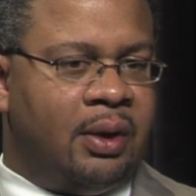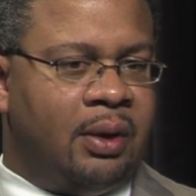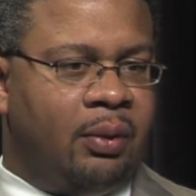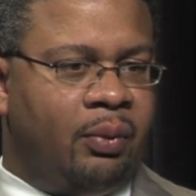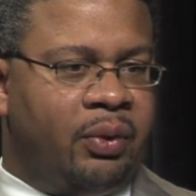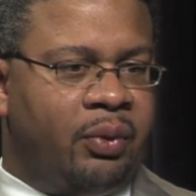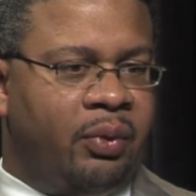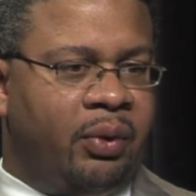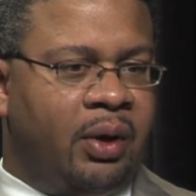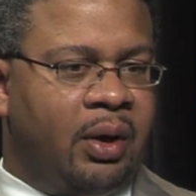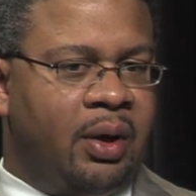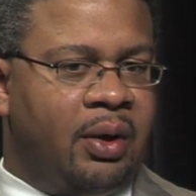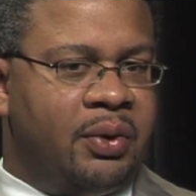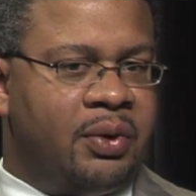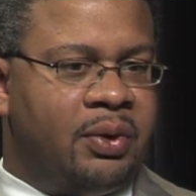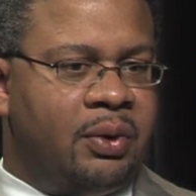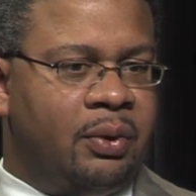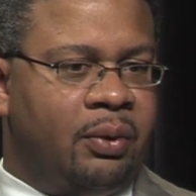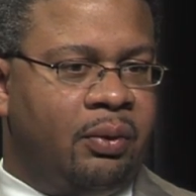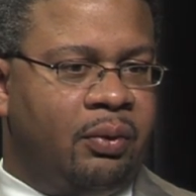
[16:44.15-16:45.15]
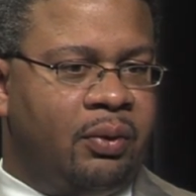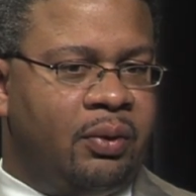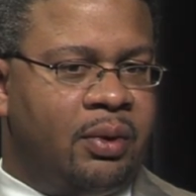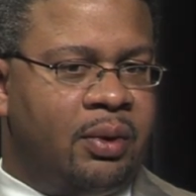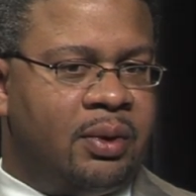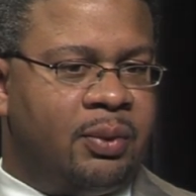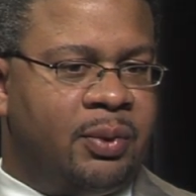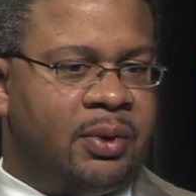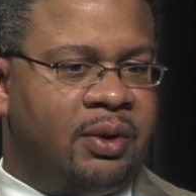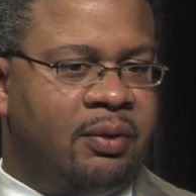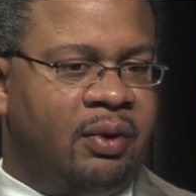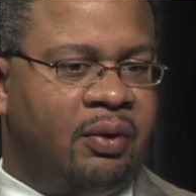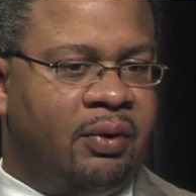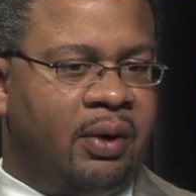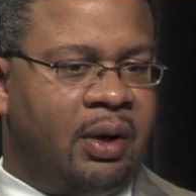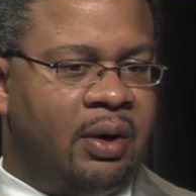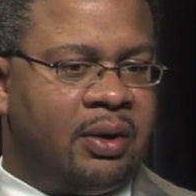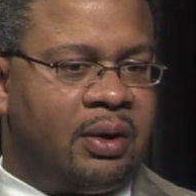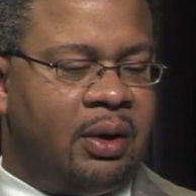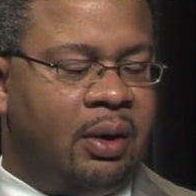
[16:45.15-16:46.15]
with regards to the specific
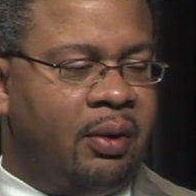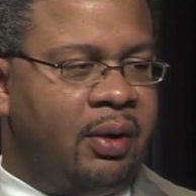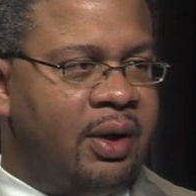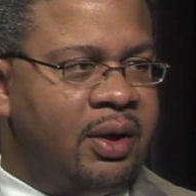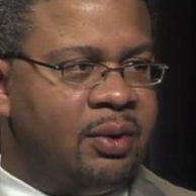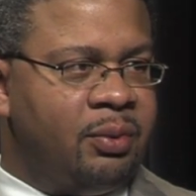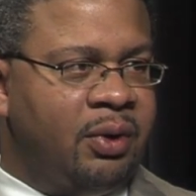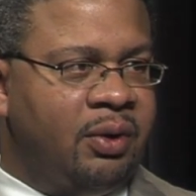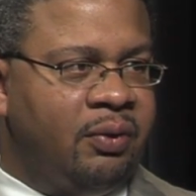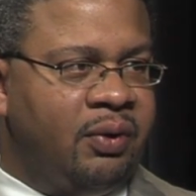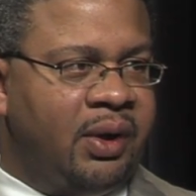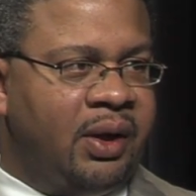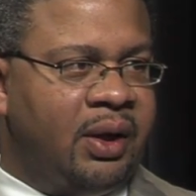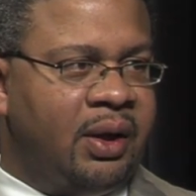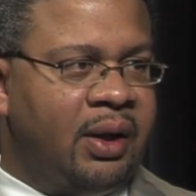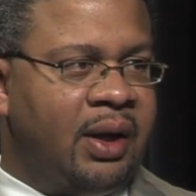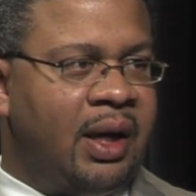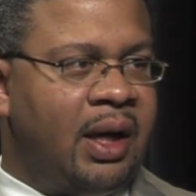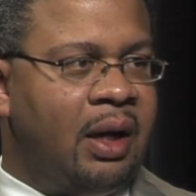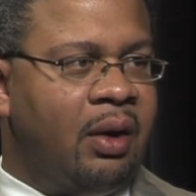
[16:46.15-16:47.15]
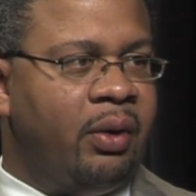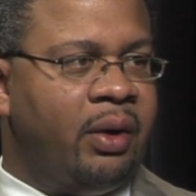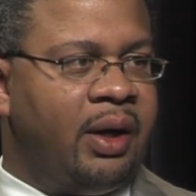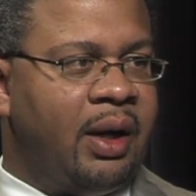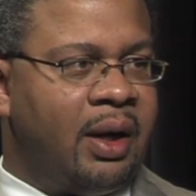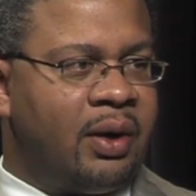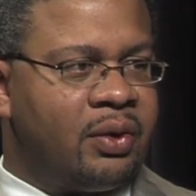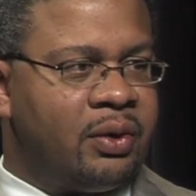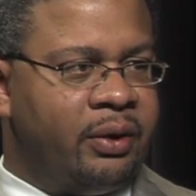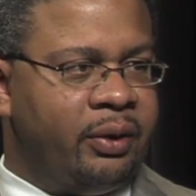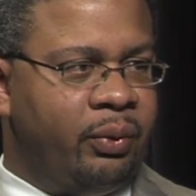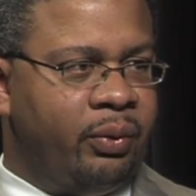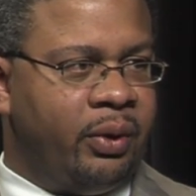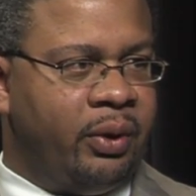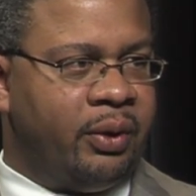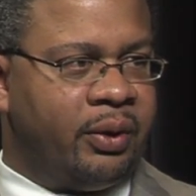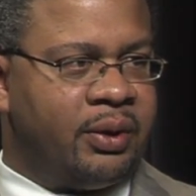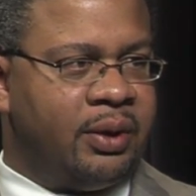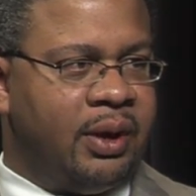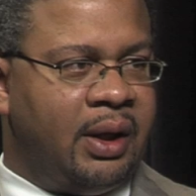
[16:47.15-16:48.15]
virus called HPV and how it actually
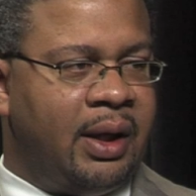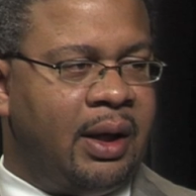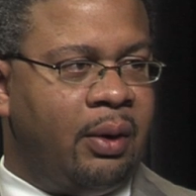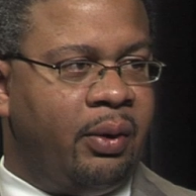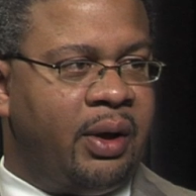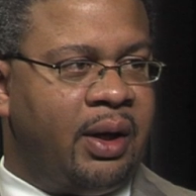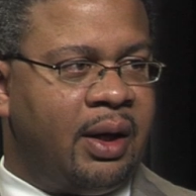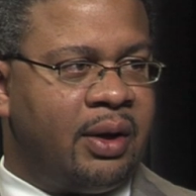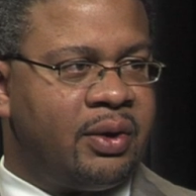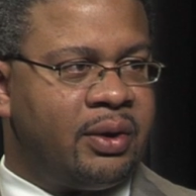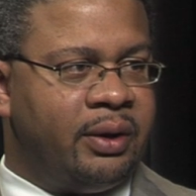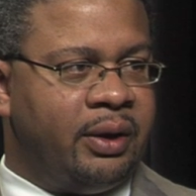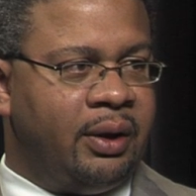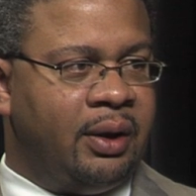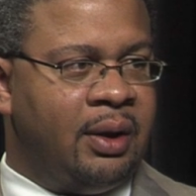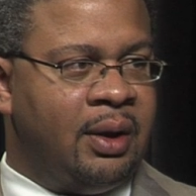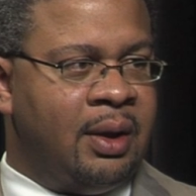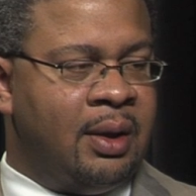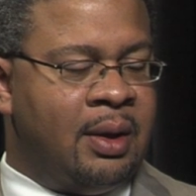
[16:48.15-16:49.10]
works and how it actually